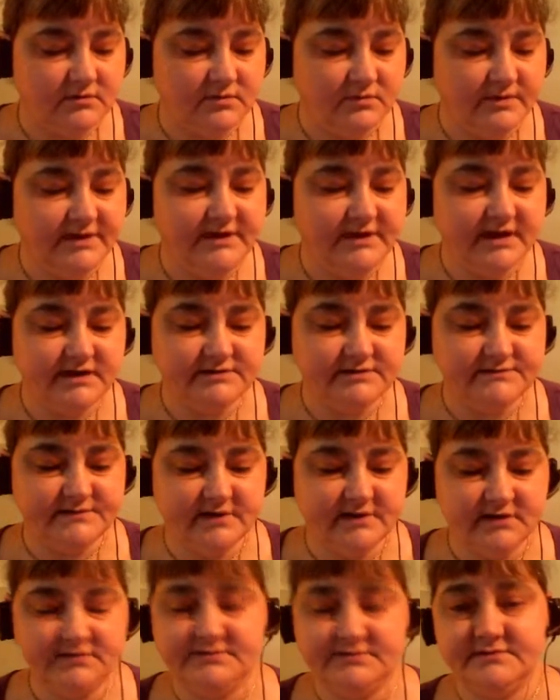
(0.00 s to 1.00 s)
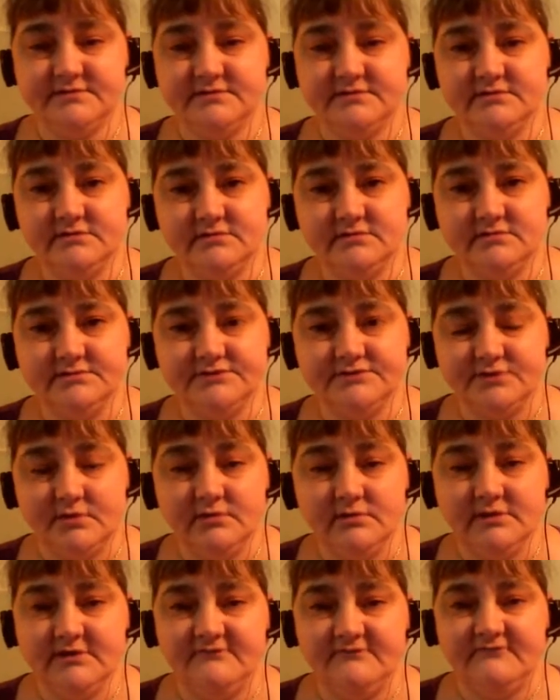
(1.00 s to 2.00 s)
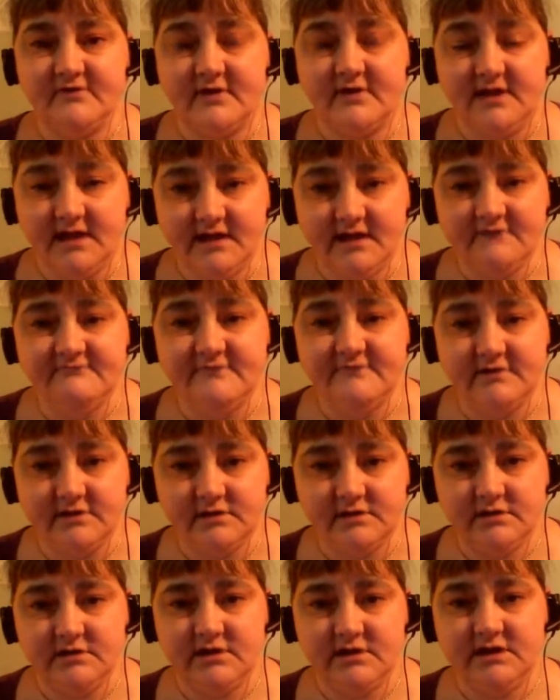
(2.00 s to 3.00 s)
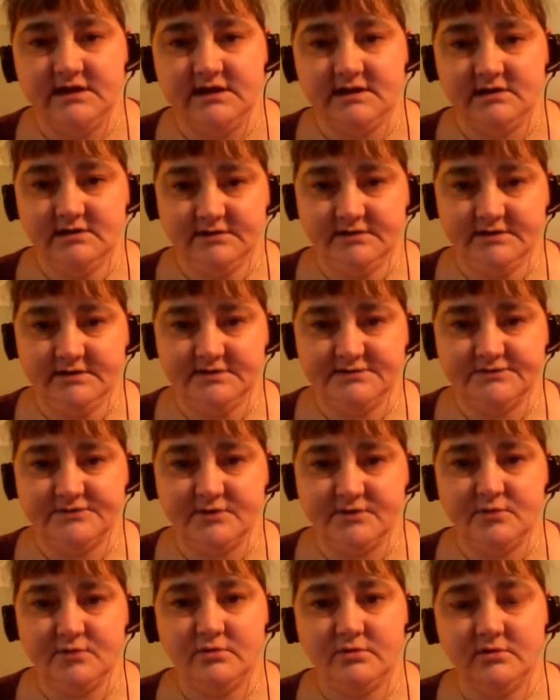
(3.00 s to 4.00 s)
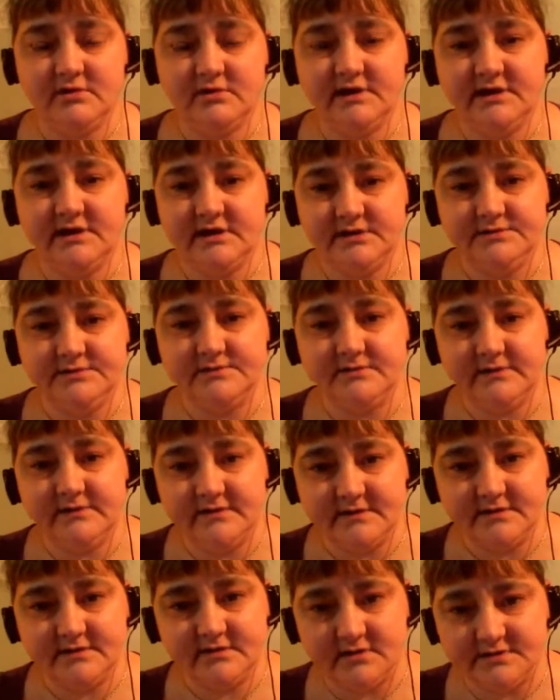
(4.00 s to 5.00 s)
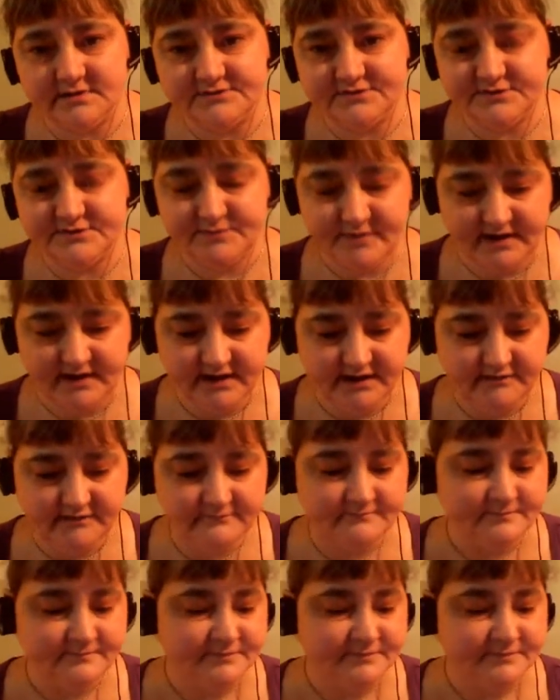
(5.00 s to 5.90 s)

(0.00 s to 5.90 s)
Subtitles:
we get judged solely for having an illness or an injury that causes pain.